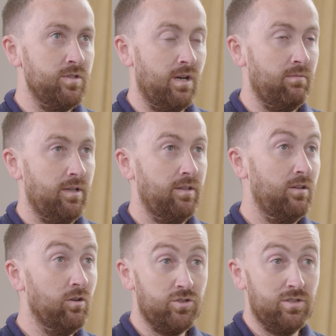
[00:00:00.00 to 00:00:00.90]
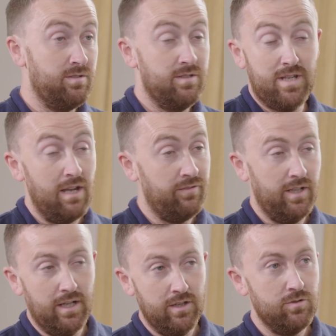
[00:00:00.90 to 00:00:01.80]
up not just safety
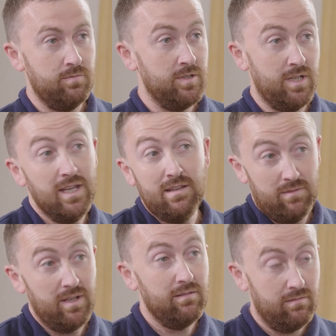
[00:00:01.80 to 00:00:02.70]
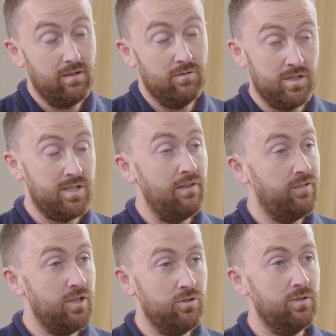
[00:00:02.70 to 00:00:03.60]
dangerous, because there is a
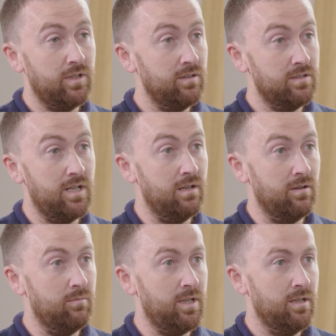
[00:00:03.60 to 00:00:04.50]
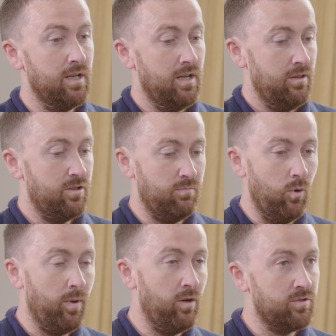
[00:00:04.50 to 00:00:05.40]
safety issue to consider. I mean, the small
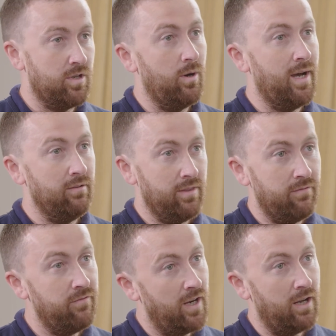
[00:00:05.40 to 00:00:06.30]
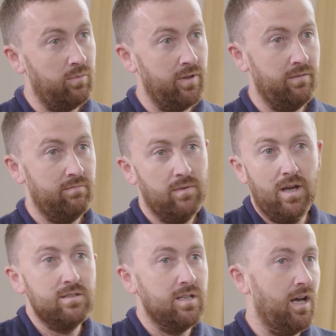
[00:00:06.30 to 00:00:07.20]
boats go out, they fill up with
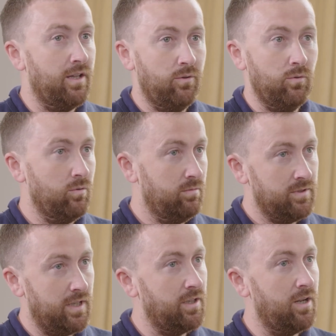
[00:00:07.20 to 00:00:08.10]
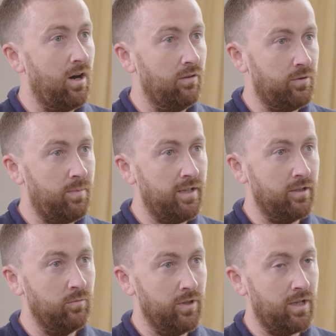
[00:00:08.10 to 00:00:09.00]
a ton or a ton and a half, depending
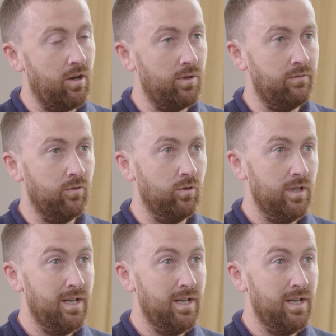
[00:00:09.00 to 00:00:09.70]
on what they're coded for.